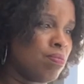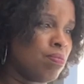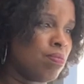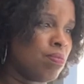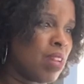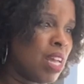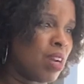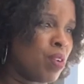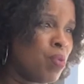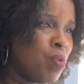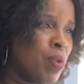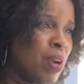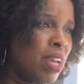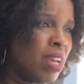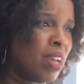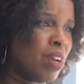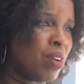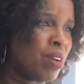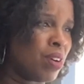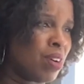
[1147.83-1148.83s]
like
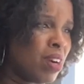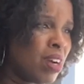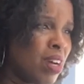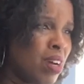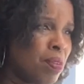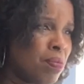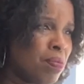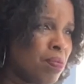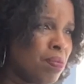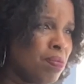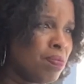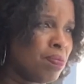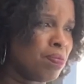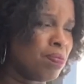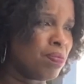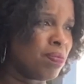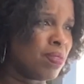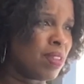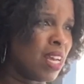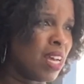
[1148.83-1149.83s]
wing or um,
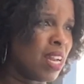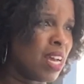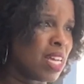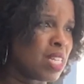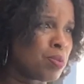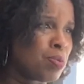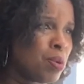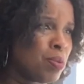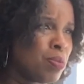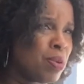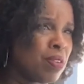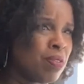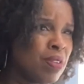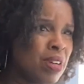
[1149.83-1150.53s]
not hospital but a